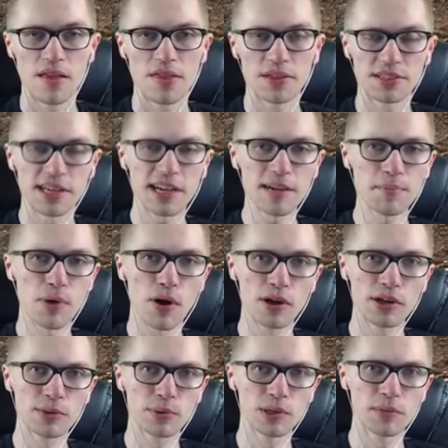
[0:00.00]
The second
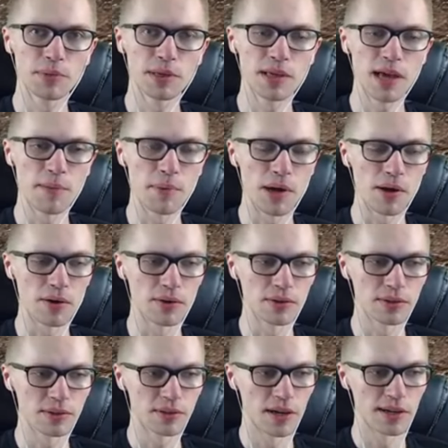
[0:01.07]
point will be about
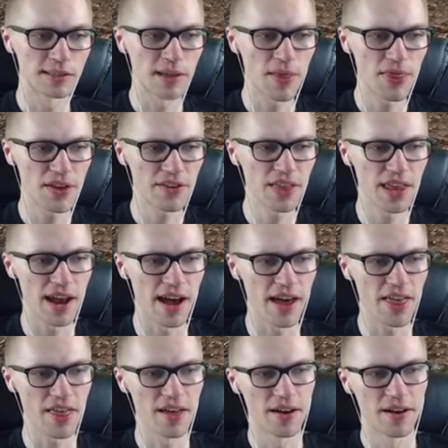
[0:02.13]
something that
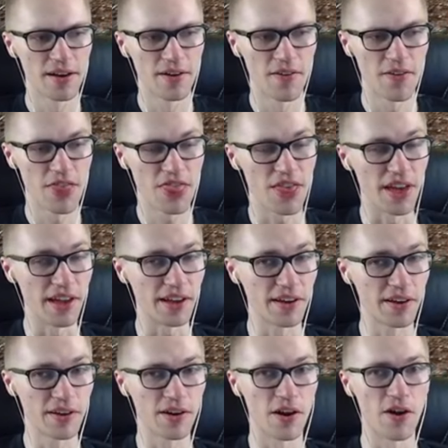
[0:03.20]
I
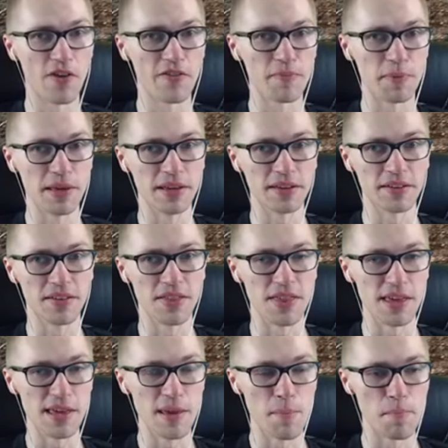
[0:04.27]
think of being
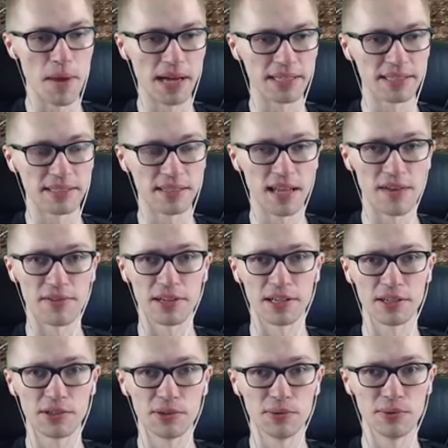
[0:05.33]
the best
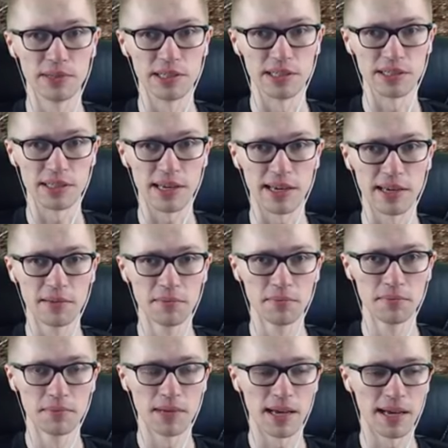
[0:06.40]
leveling tool in
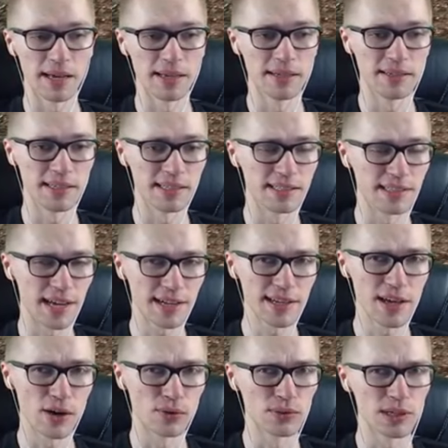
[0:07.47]
game, and it sadly
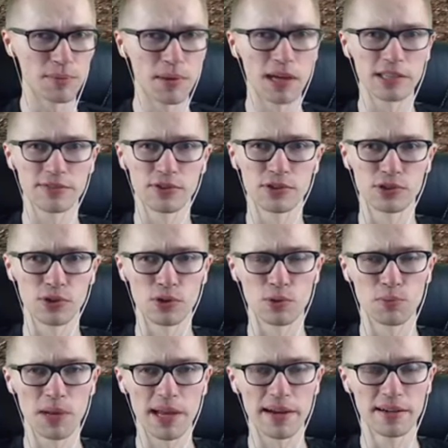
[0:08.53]
only applies for solo
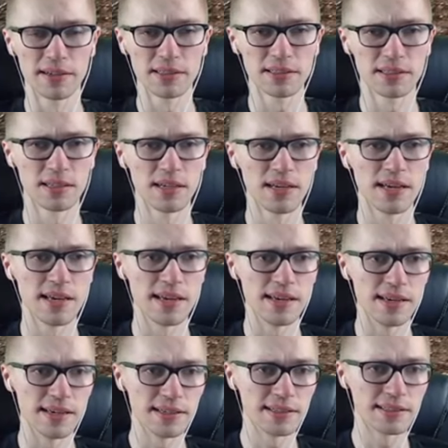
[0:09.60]
players.
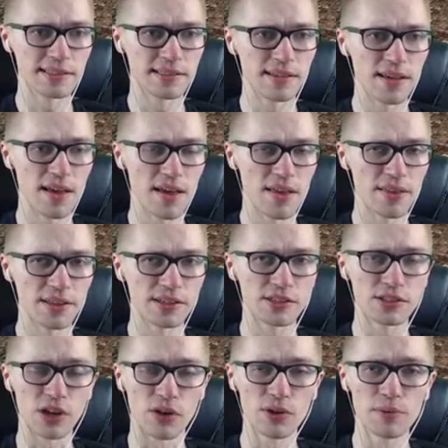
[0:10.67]
It's the
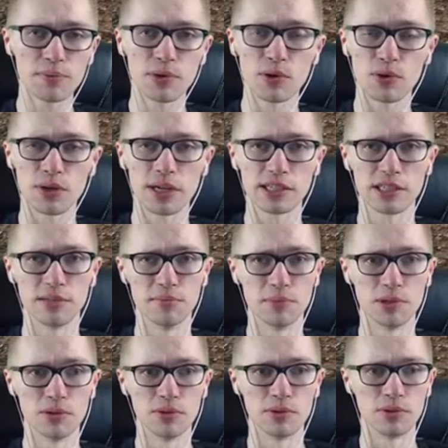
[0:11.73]
story progression
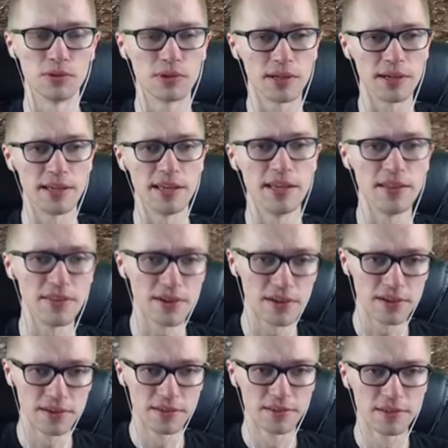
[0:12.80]
mode. You can either